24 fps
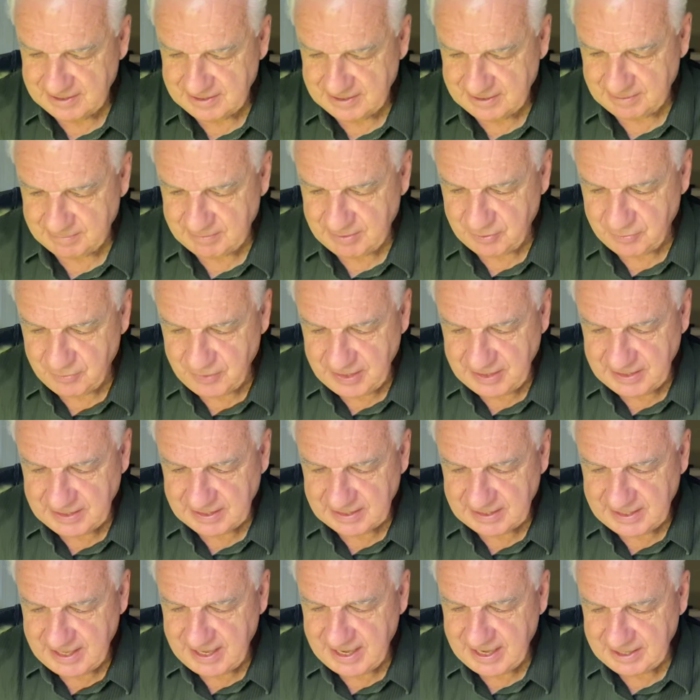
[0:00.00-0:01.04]
Let me read it
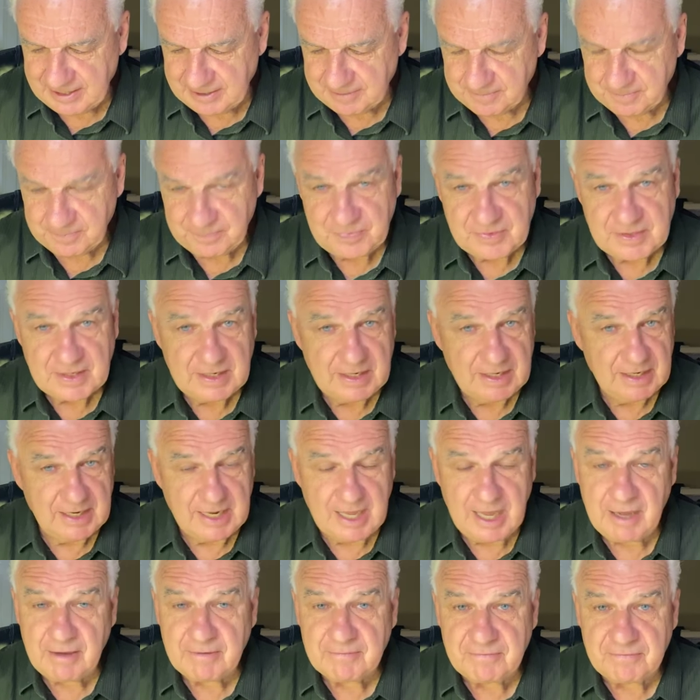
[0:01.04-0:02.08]
again
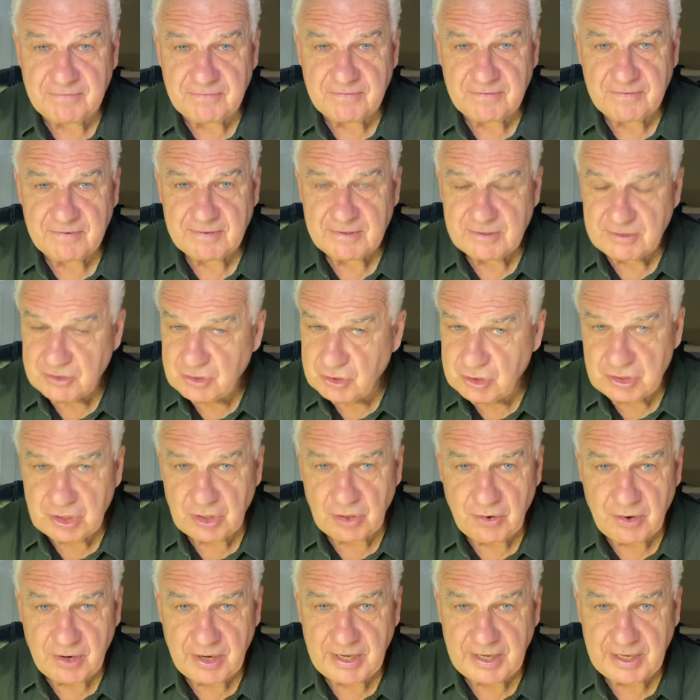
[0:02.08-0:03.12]
love,
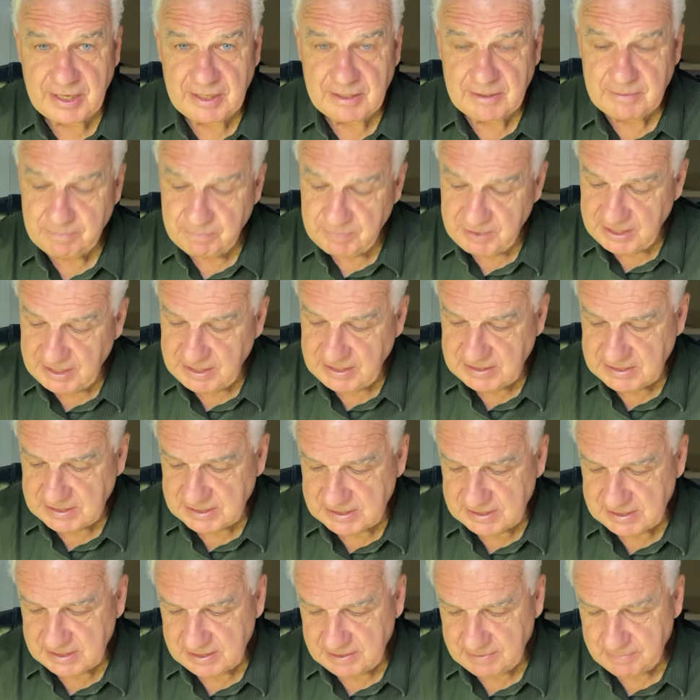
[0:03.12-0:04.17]
joy,
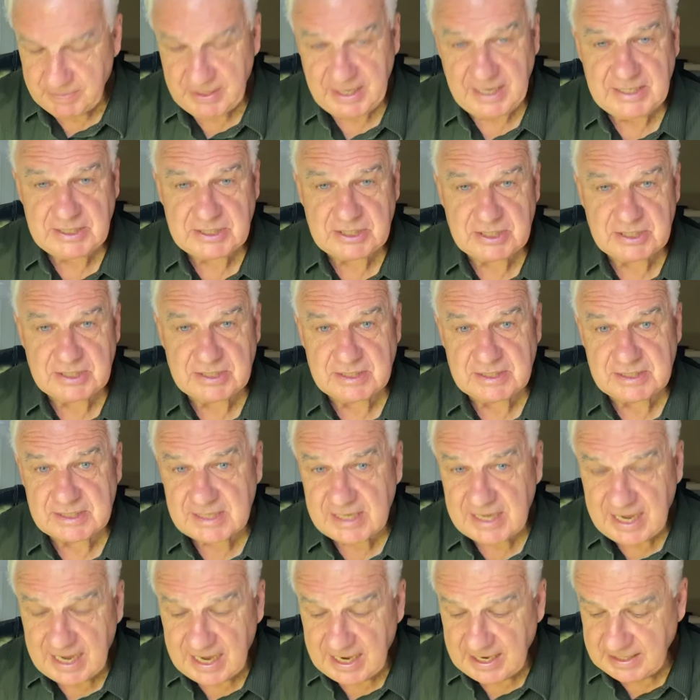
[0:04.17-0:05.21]
peace, patience,
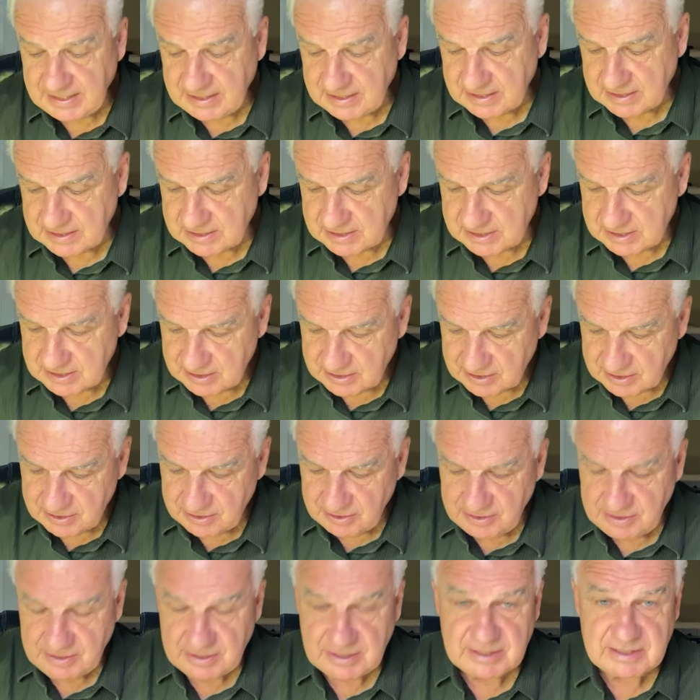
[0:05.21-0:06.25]
kindness,
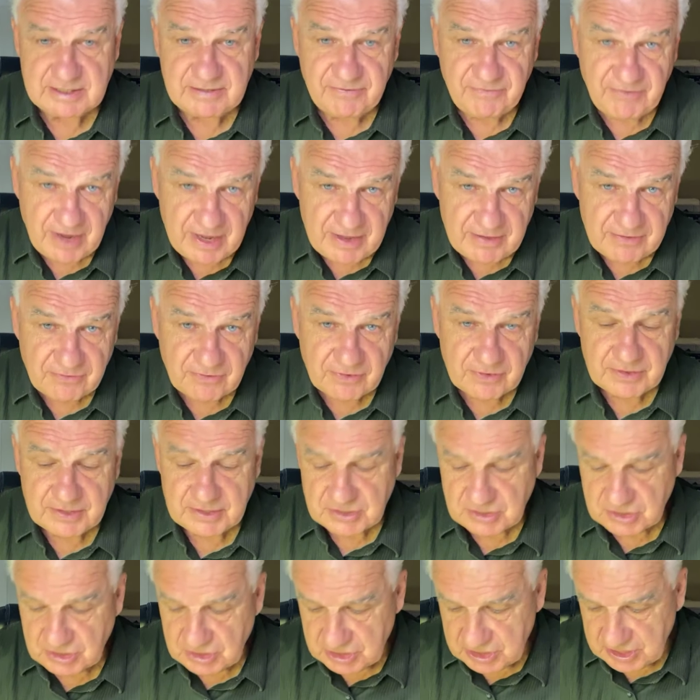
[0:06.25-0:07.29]
goodness,
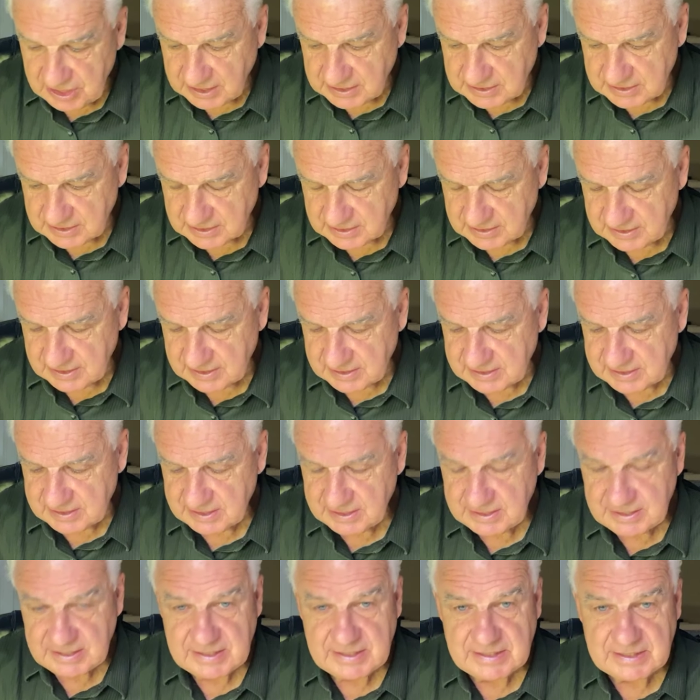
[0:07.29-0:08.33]
faithfulness, gentleness,
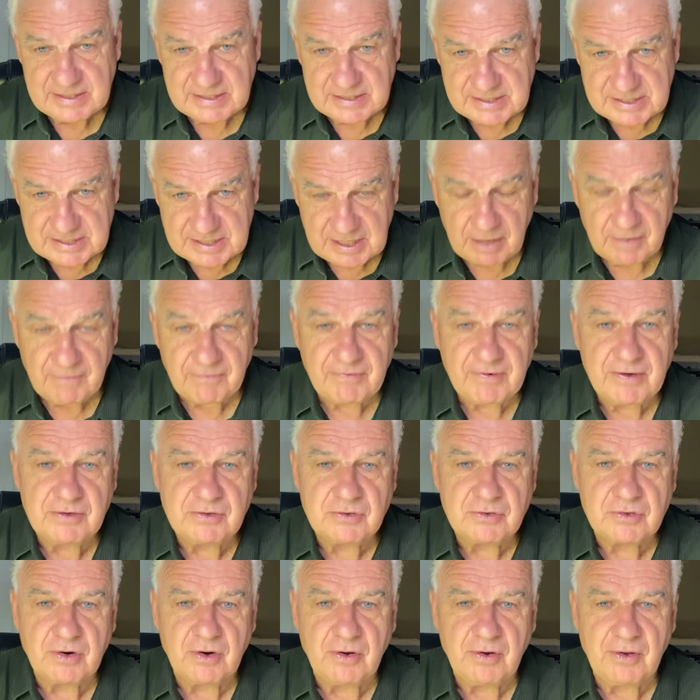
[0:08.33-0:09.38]
self
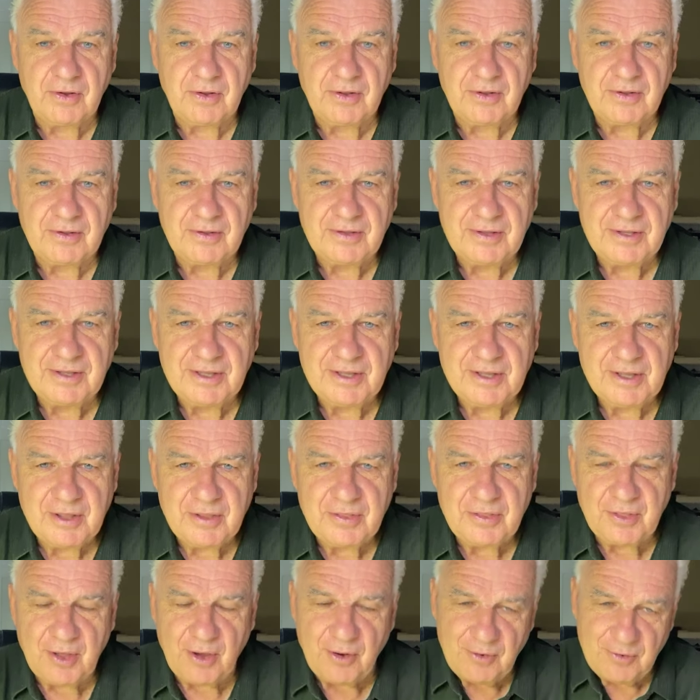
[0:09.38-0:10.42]
control.
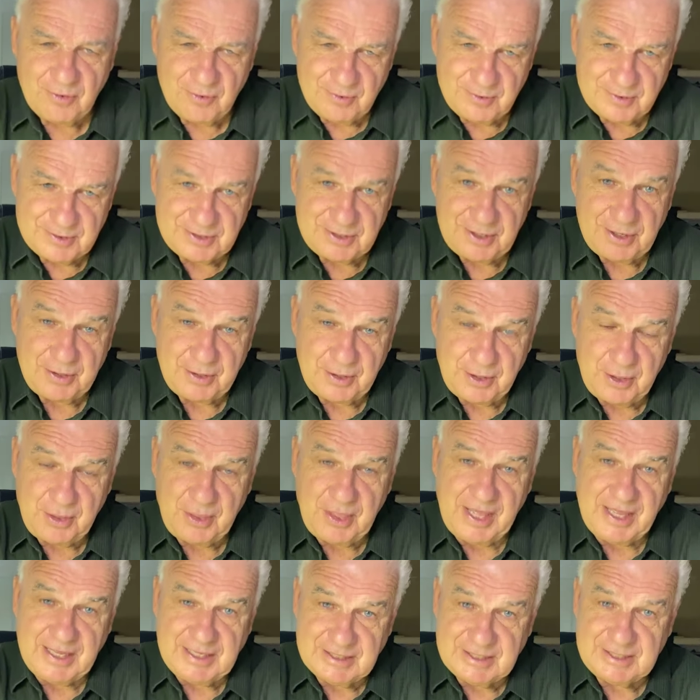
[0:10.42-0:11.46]
Those are the
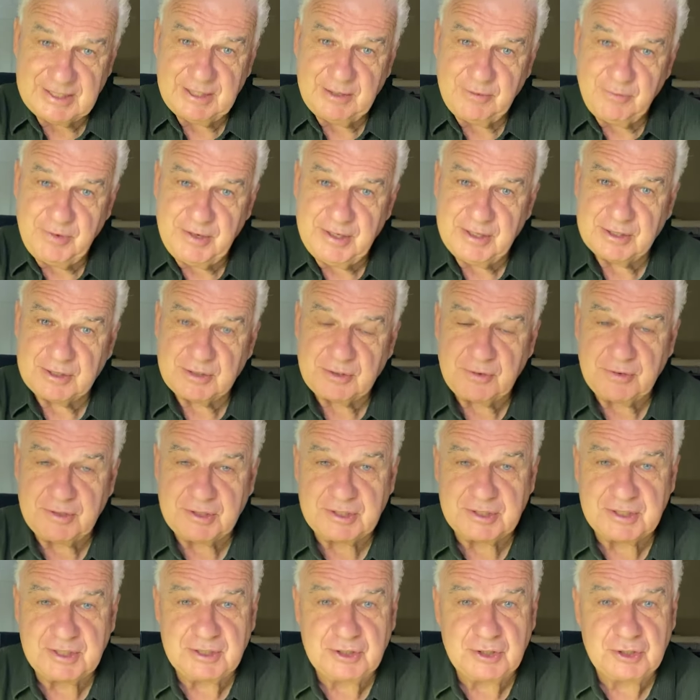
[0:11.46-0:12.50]
things that we as
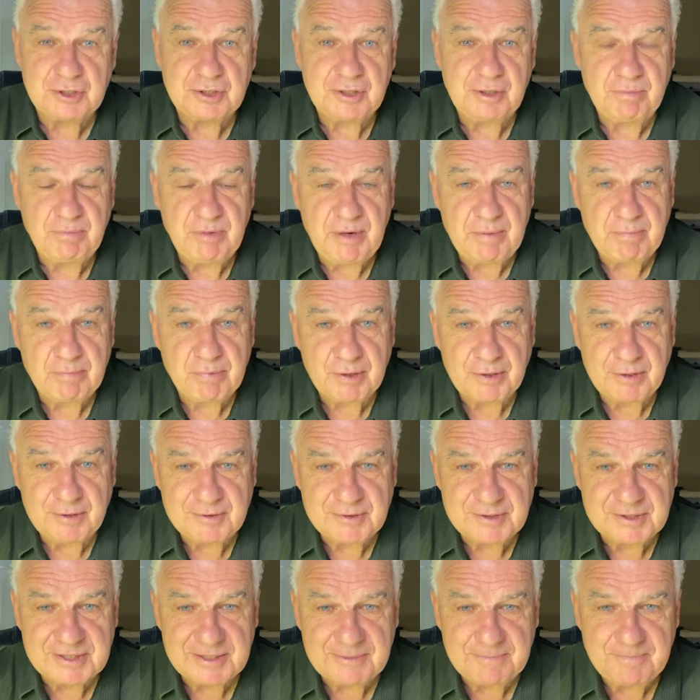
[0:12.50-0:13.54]
Christians should be
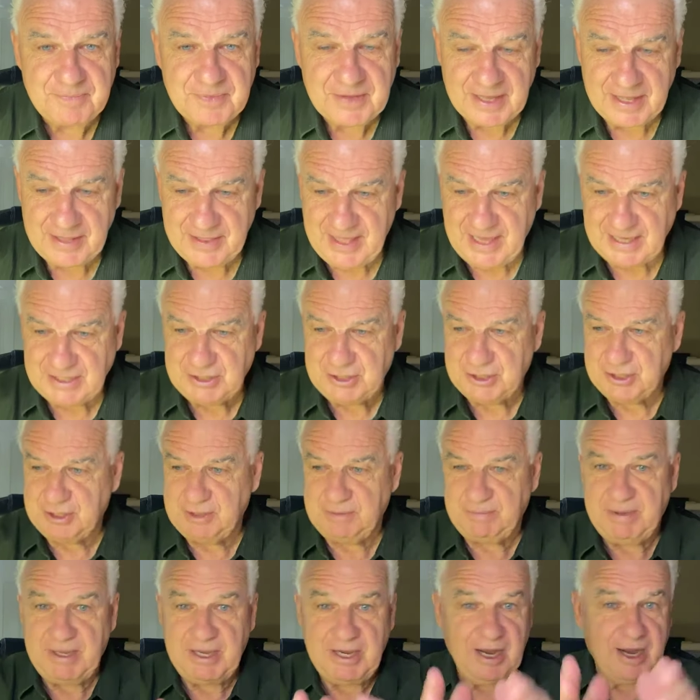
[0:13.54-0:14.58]
producing. That should
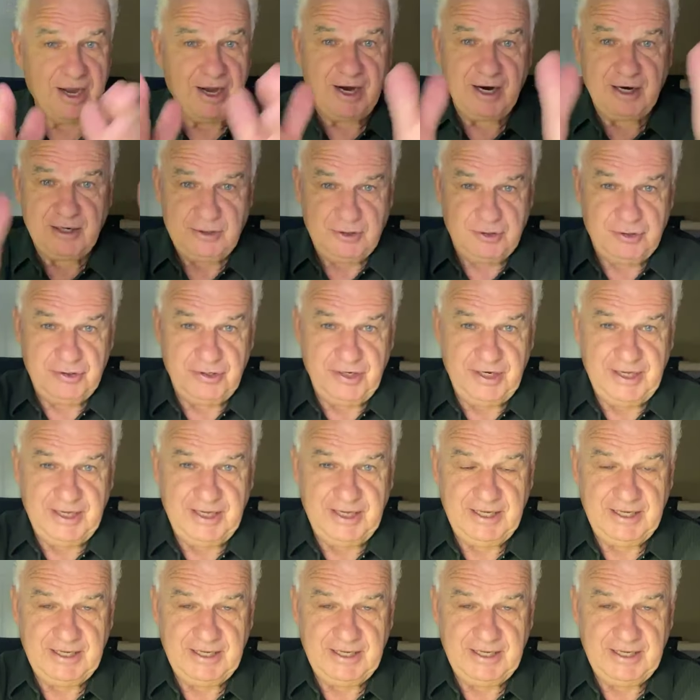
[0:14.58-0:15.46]
be our tree.